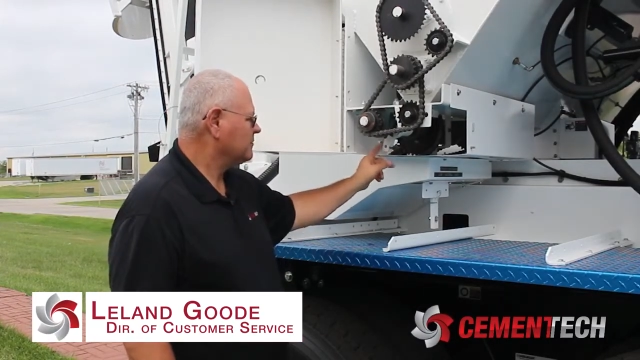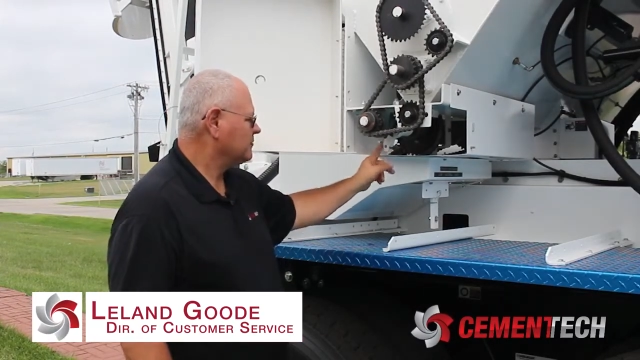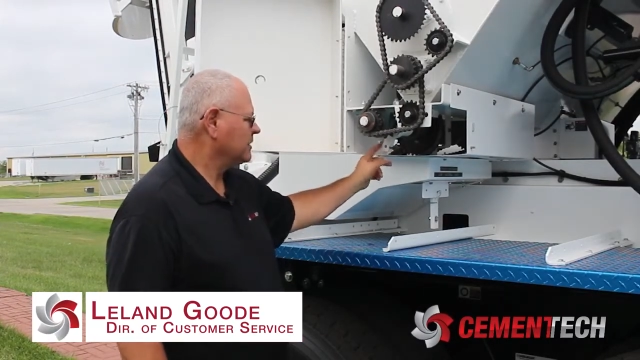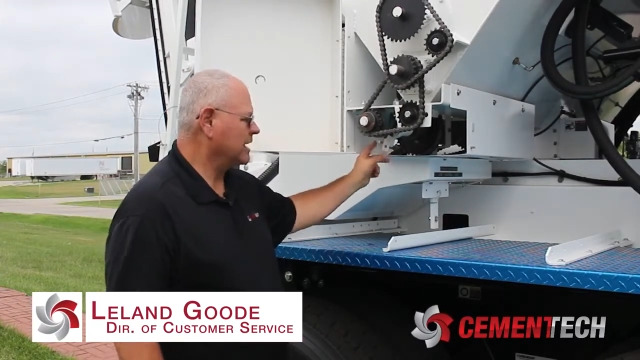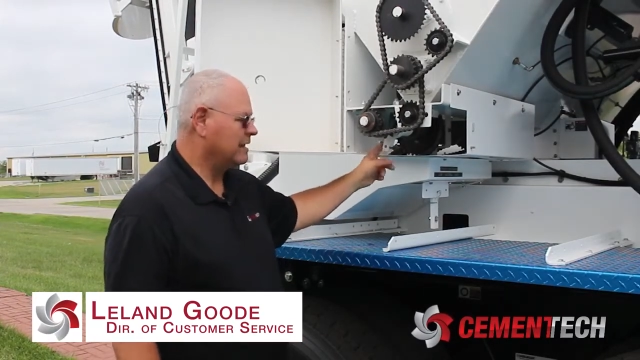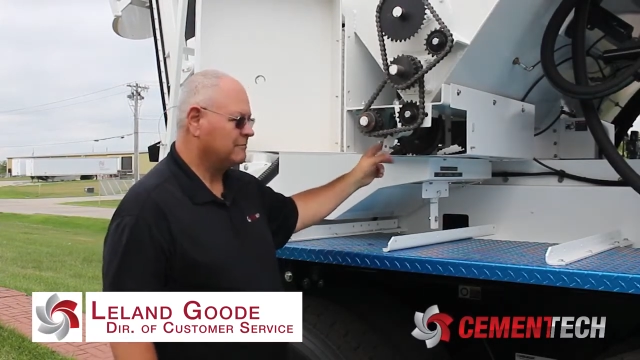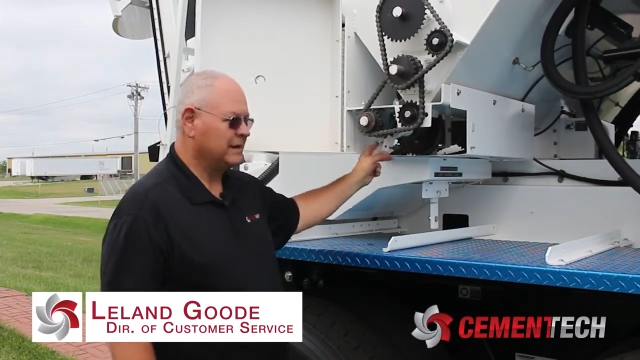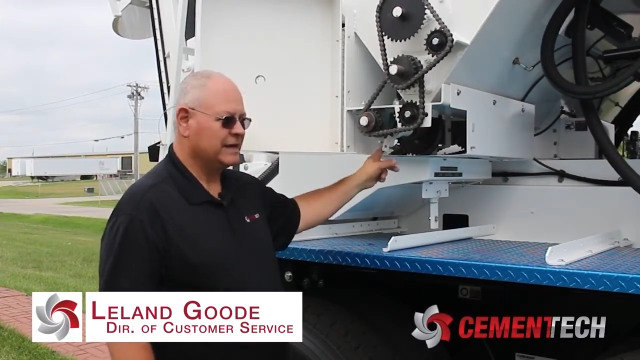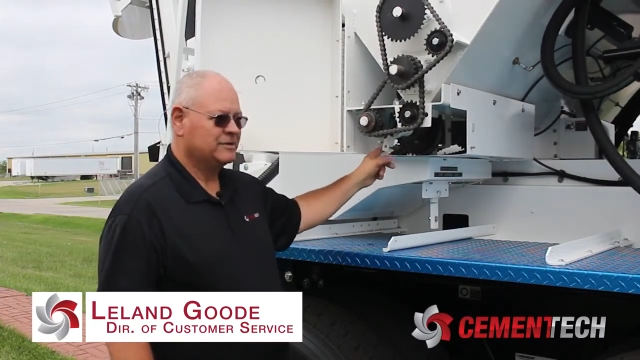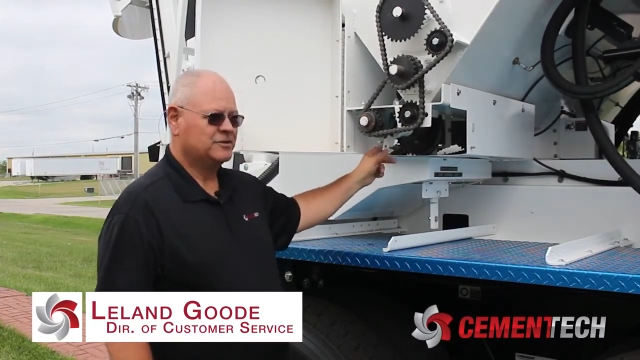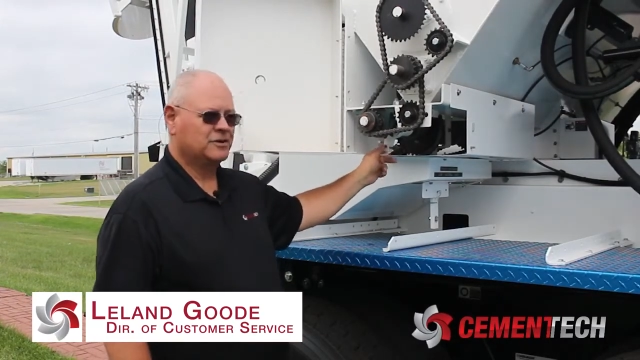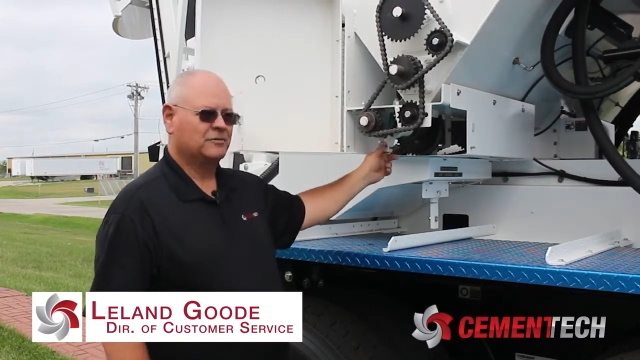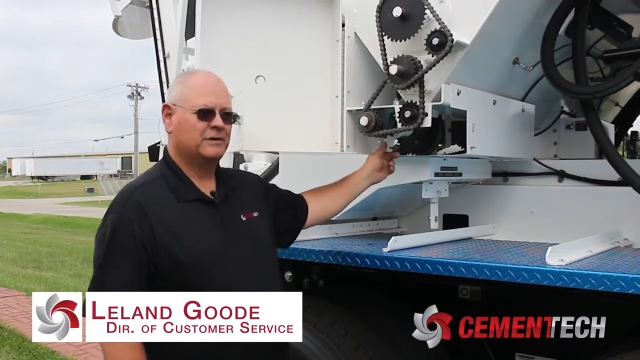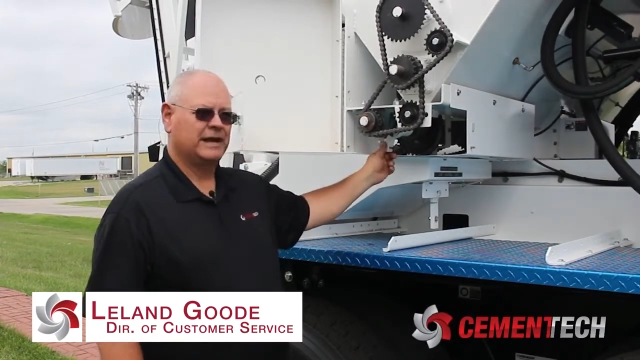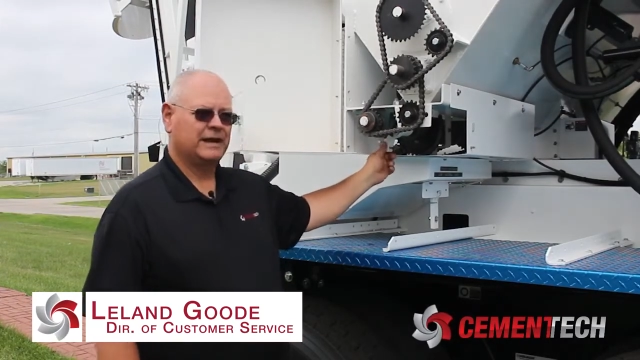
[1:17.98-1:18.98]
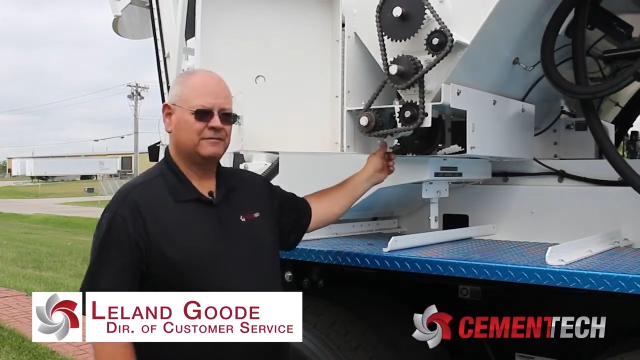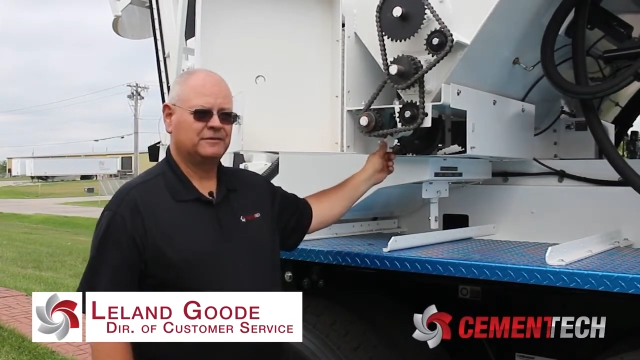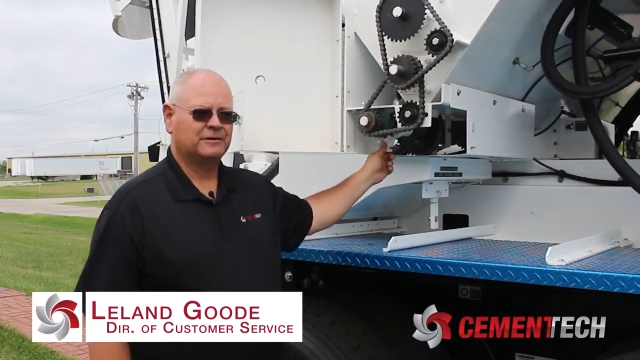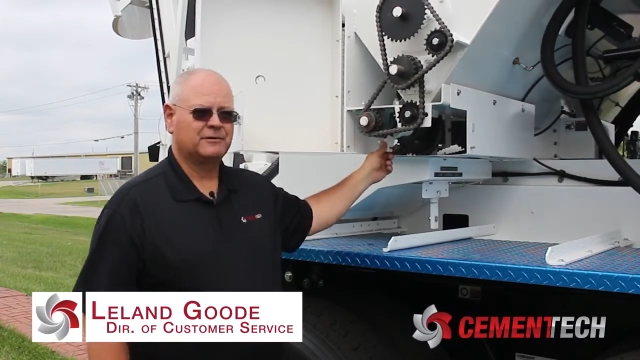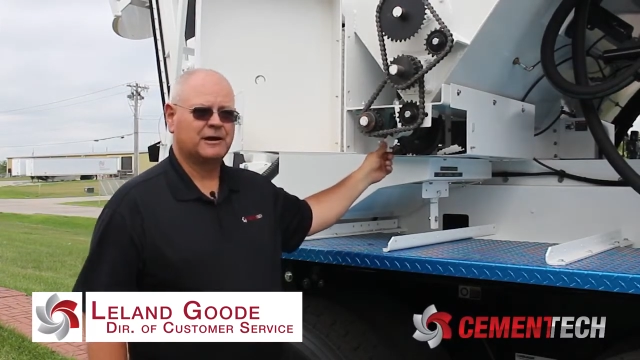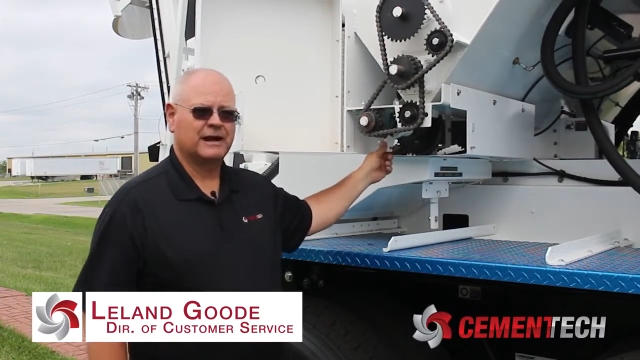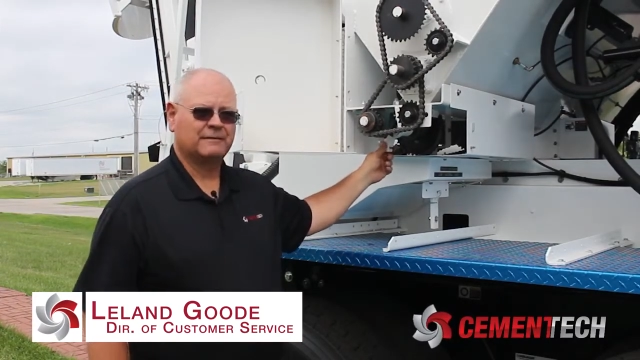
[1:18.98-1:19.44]
We've got to make sure we have
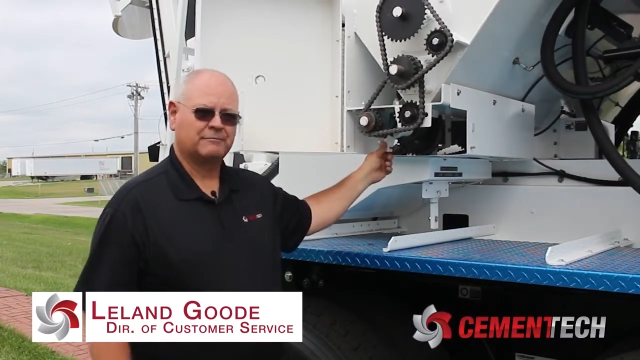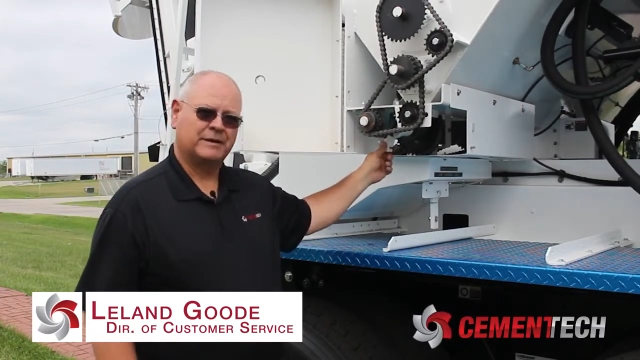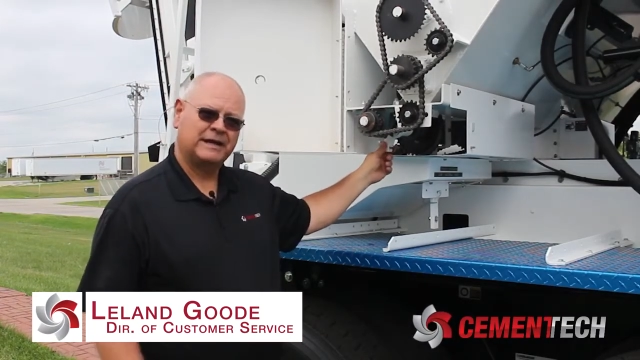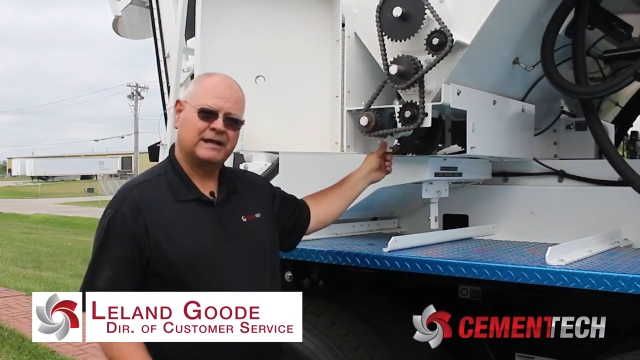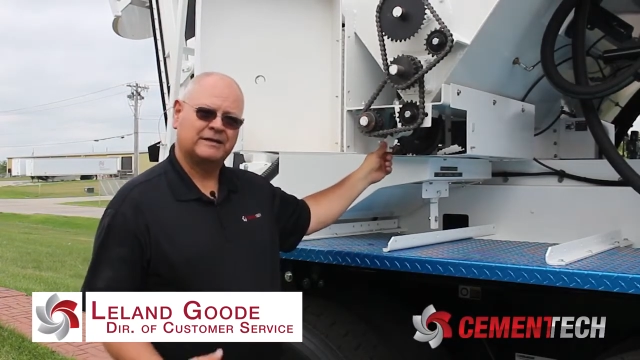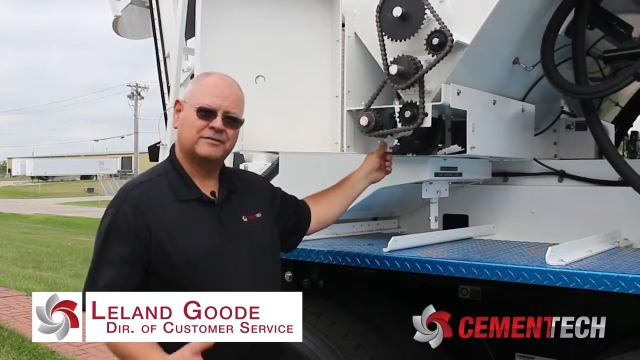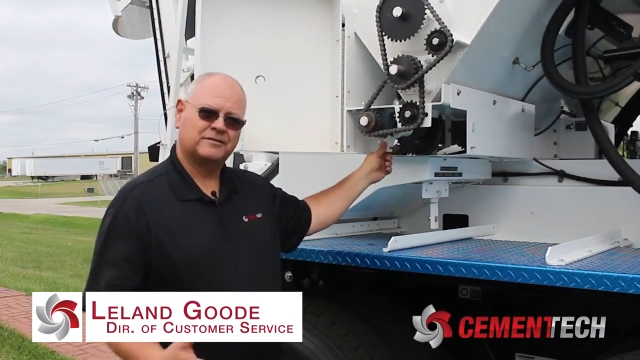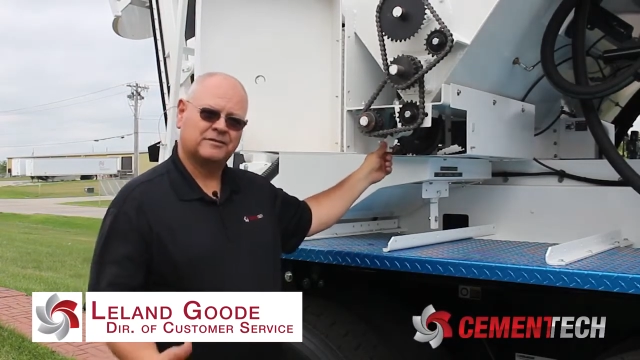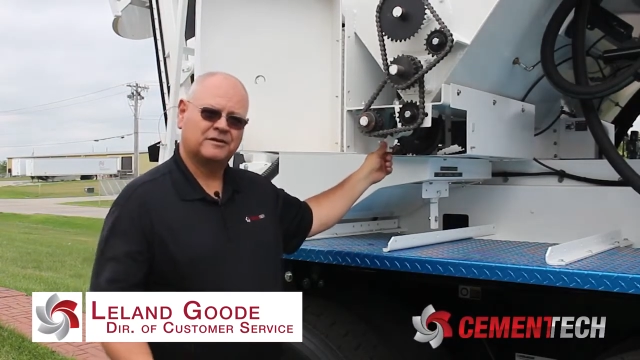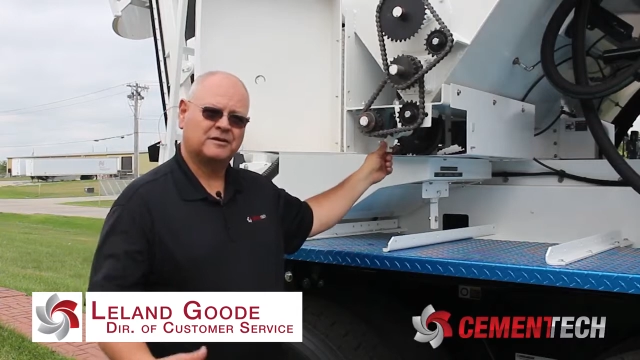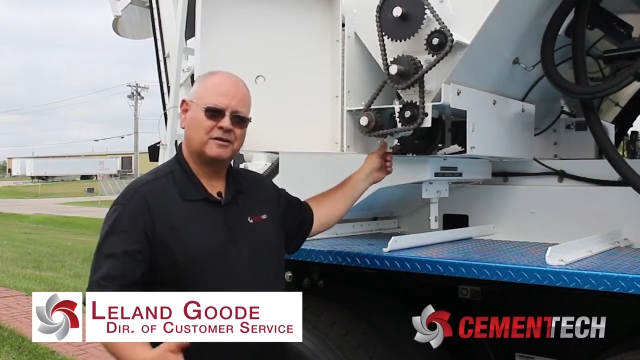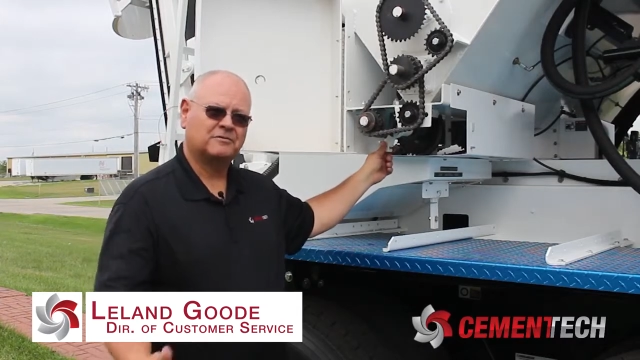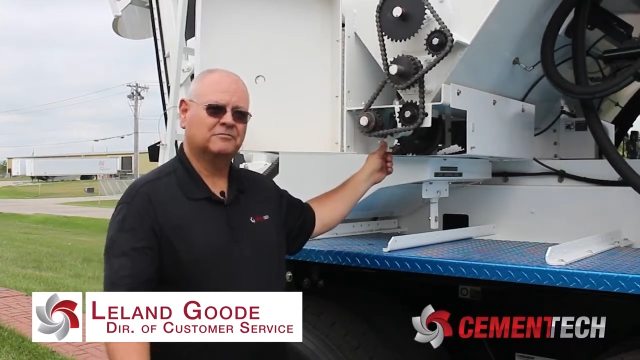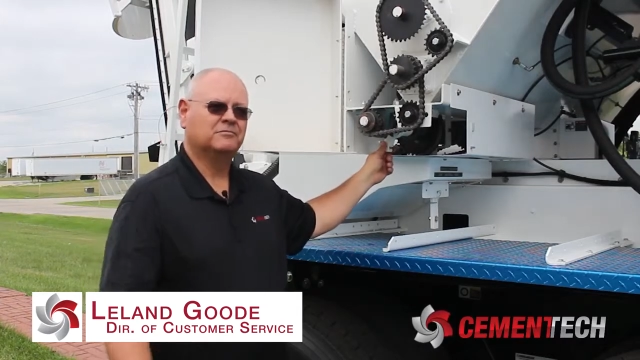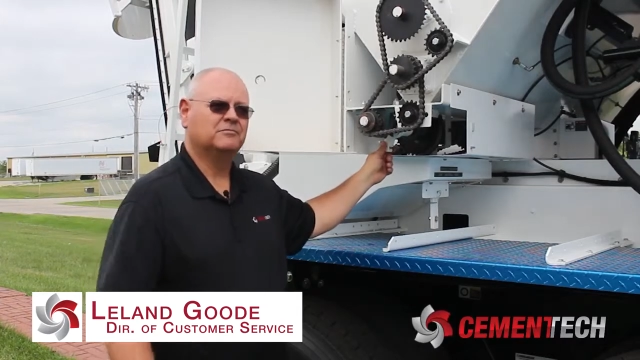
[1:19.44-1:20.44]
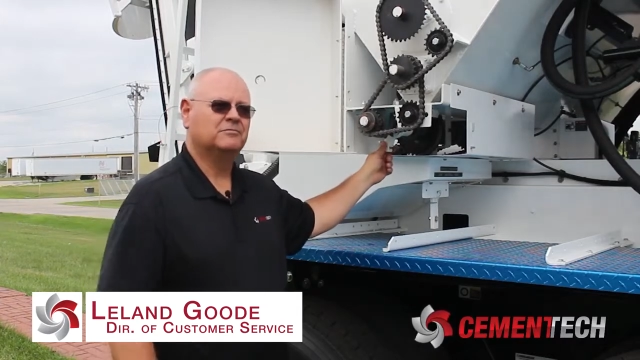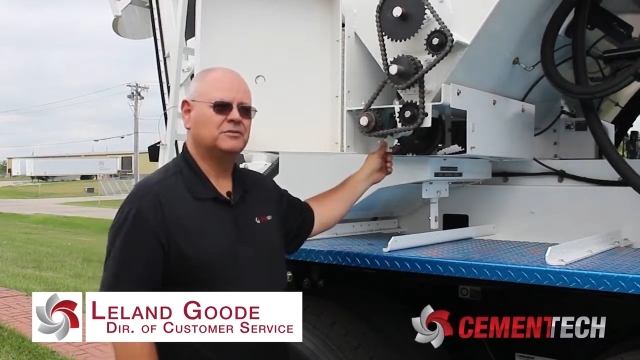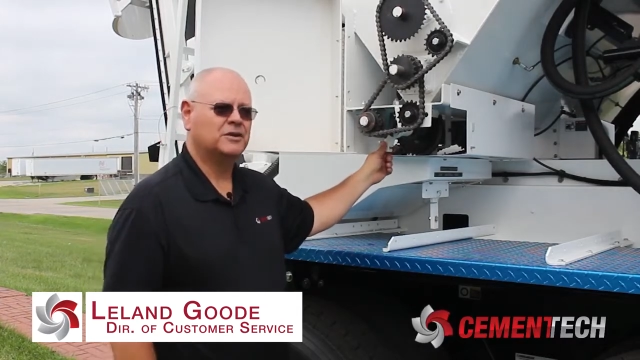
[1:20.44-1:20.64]
the correct pin so you don't